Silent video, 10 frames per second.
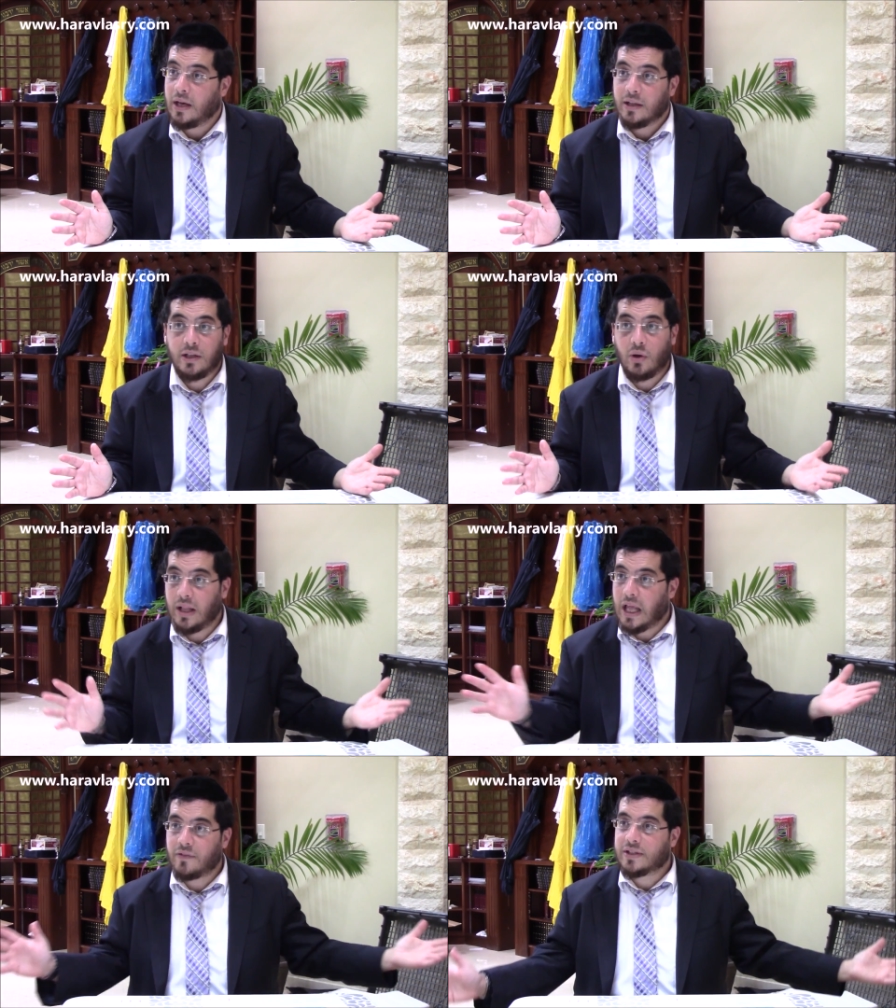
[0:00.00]
They do a
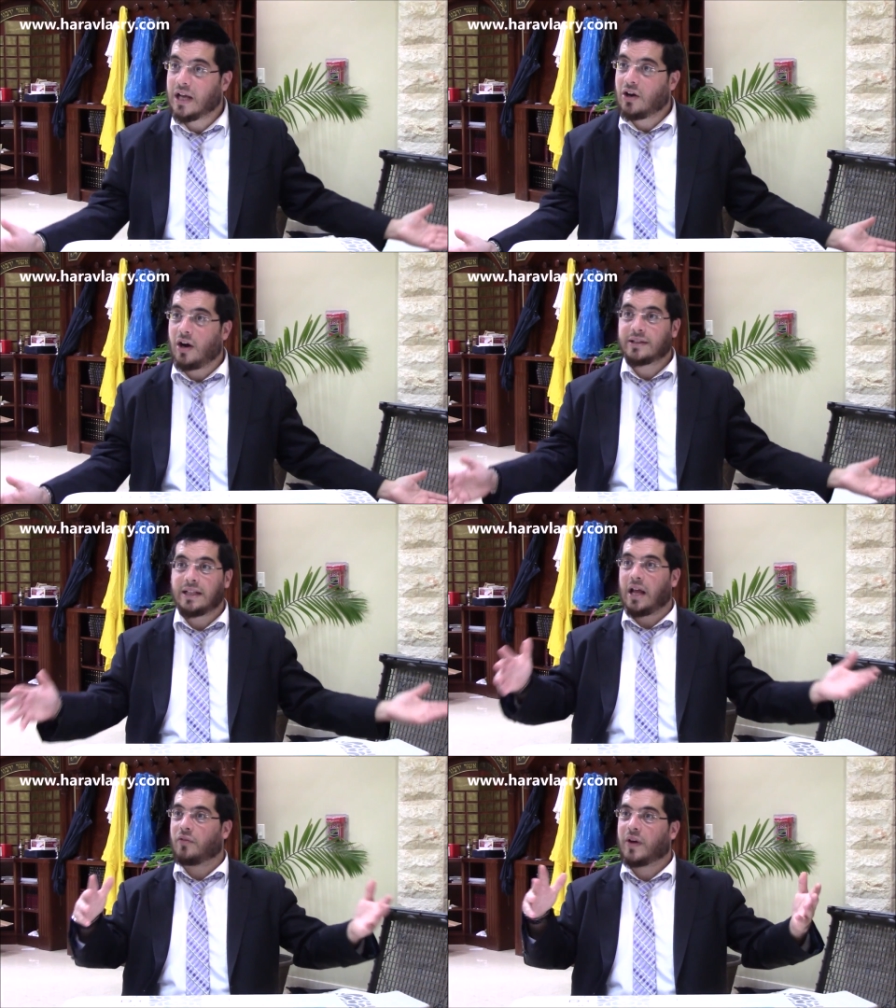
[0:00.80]
lot of tzedakot, a
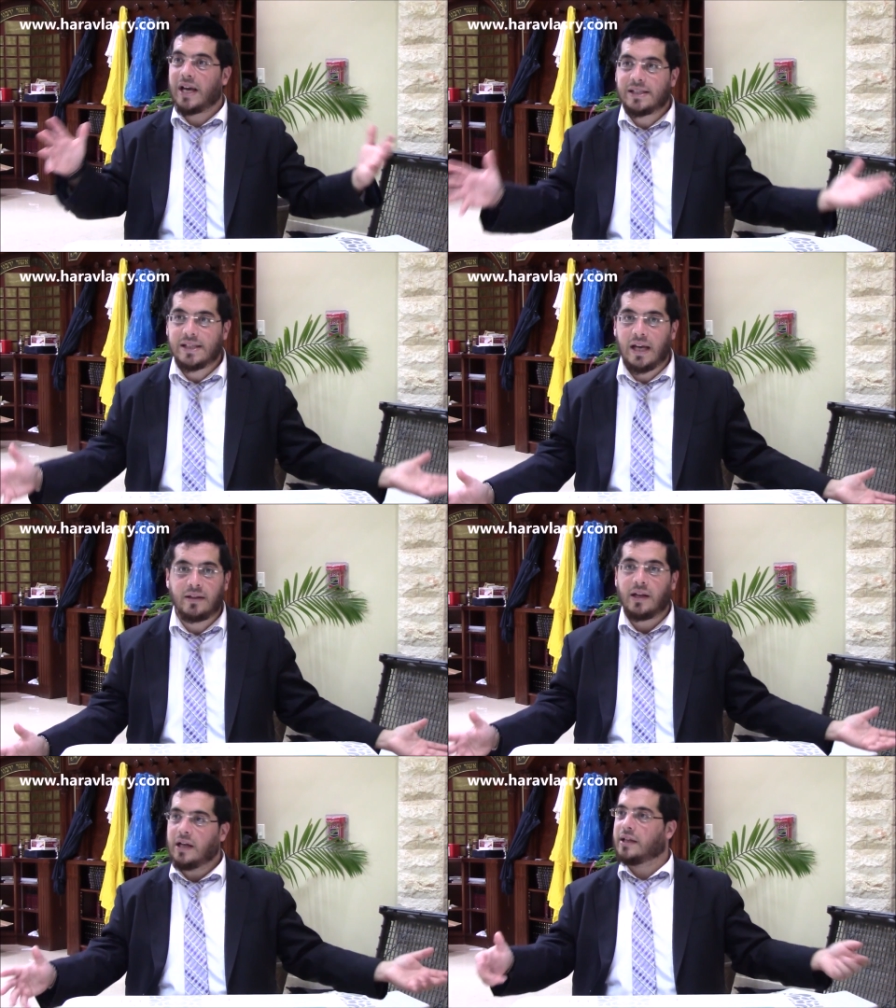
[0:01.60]
lot of
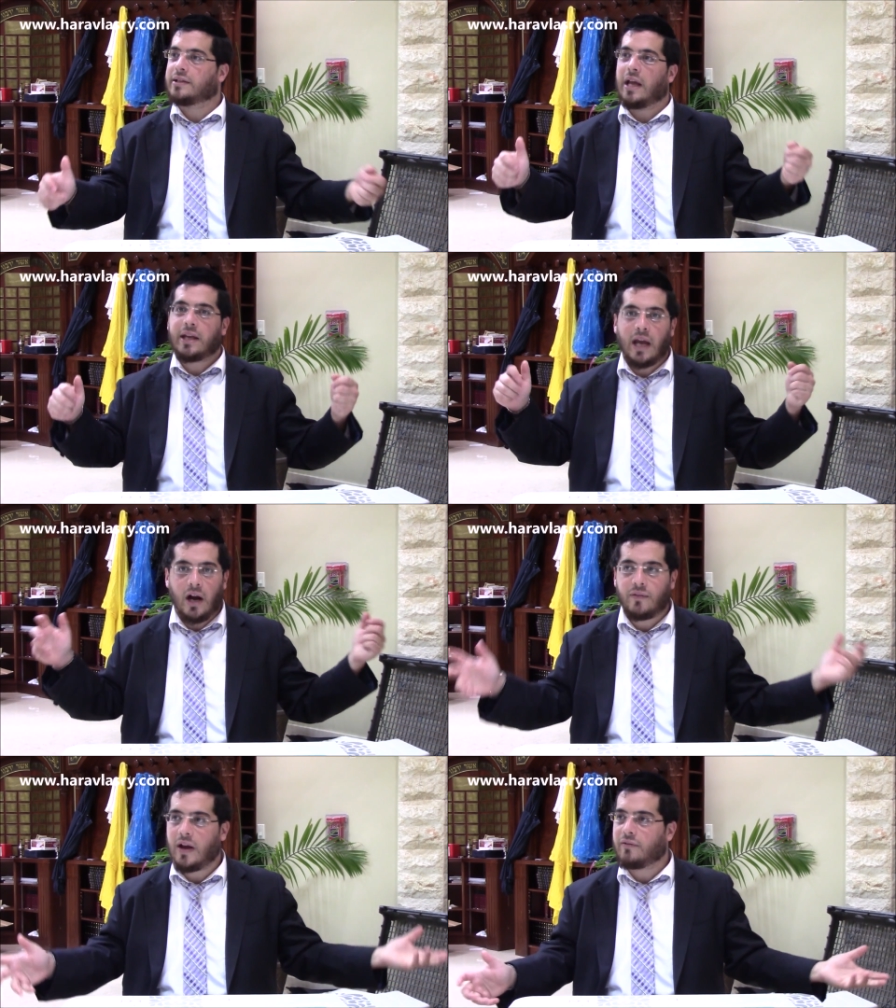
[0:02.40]
chesed. They take
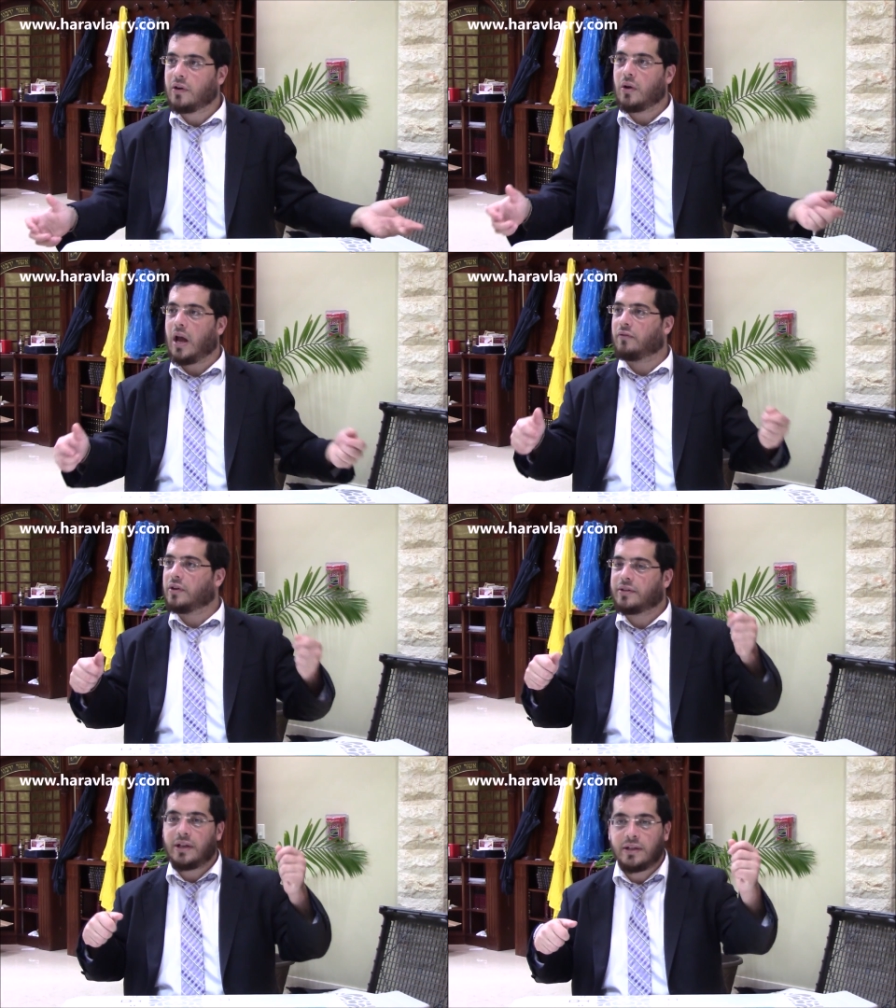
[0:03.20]
care of
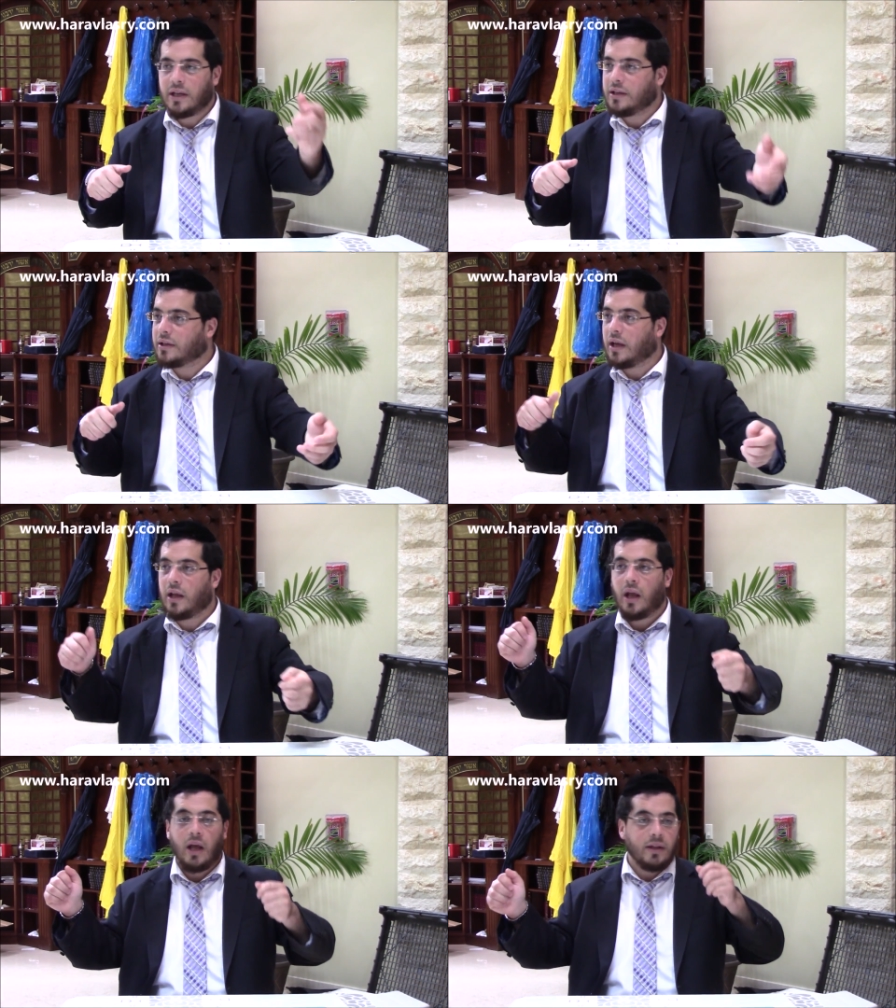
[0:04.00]
everything.
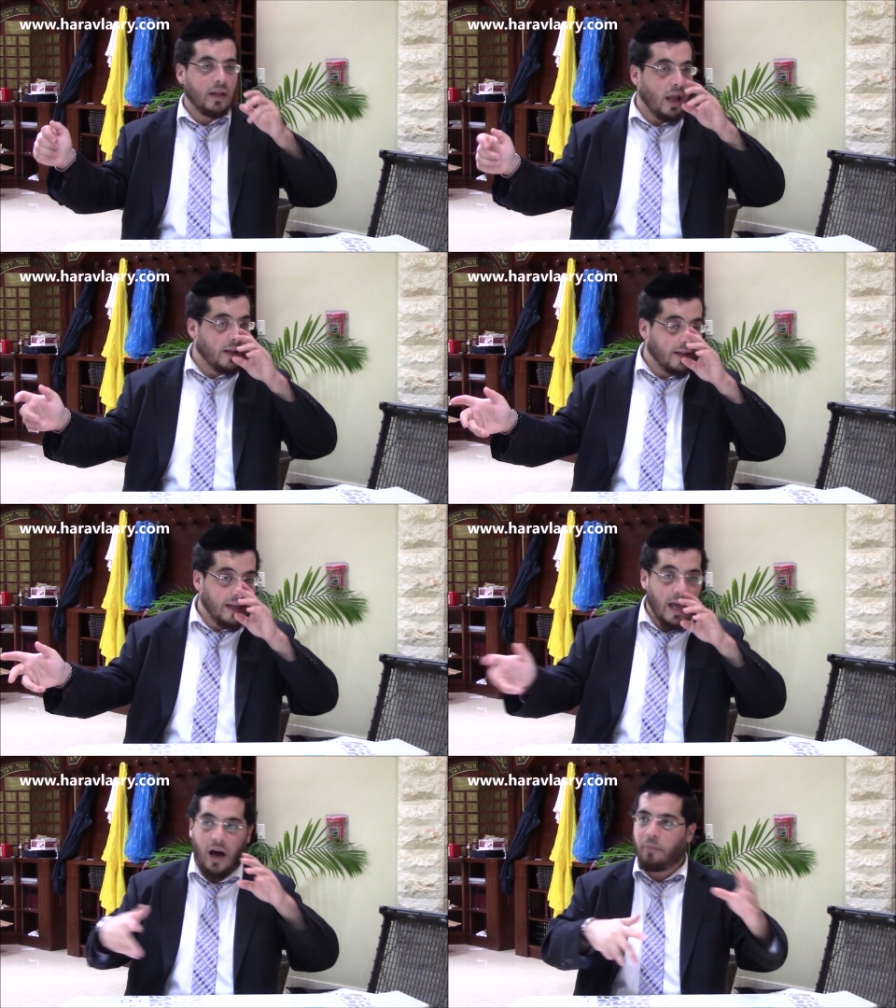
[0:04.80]

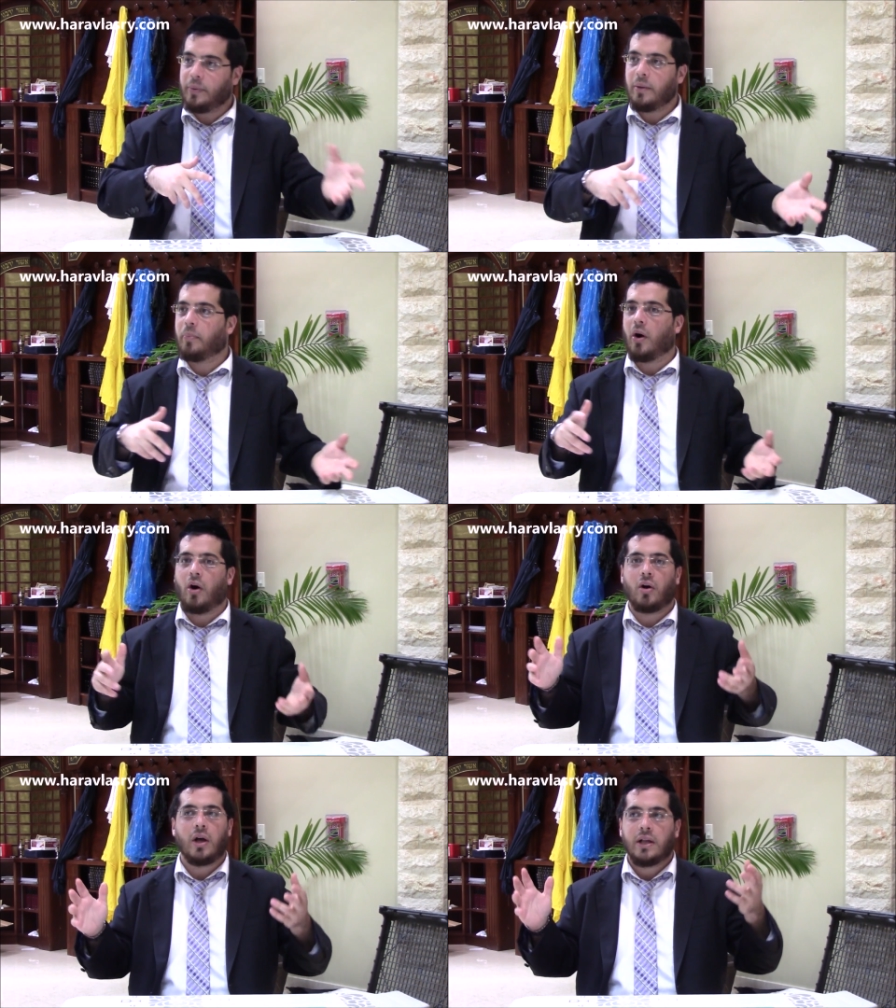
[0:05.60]
They help
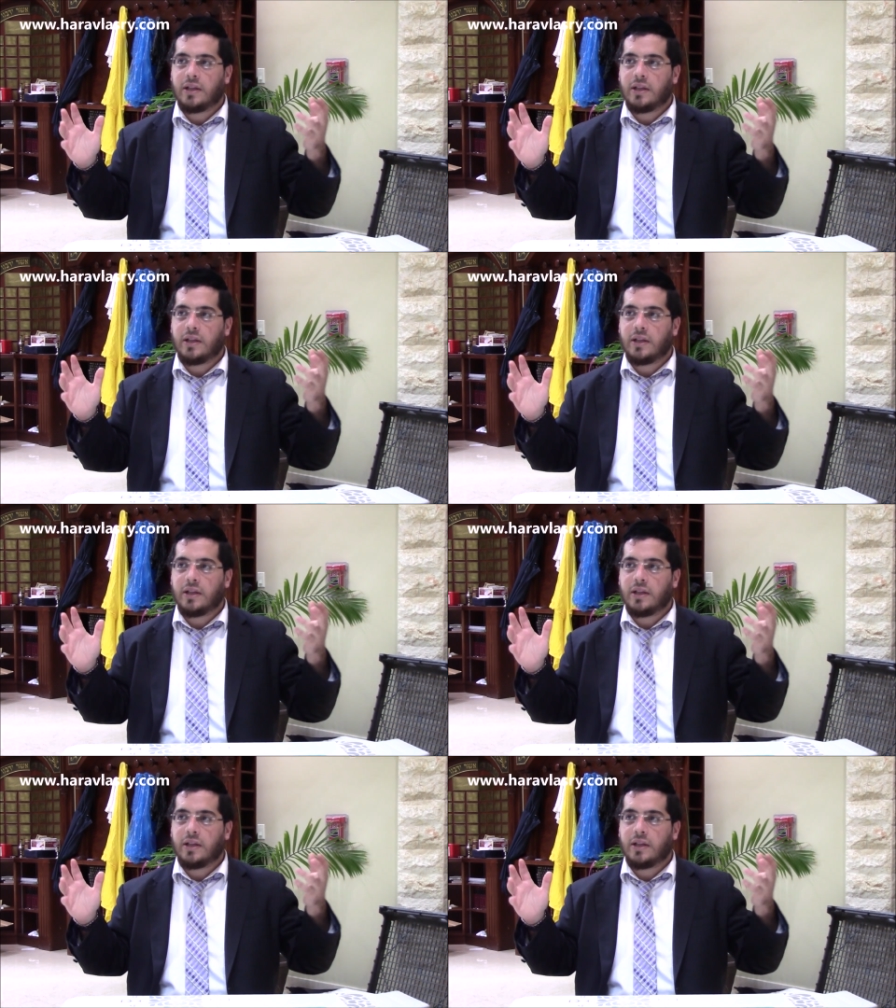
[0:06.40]
people.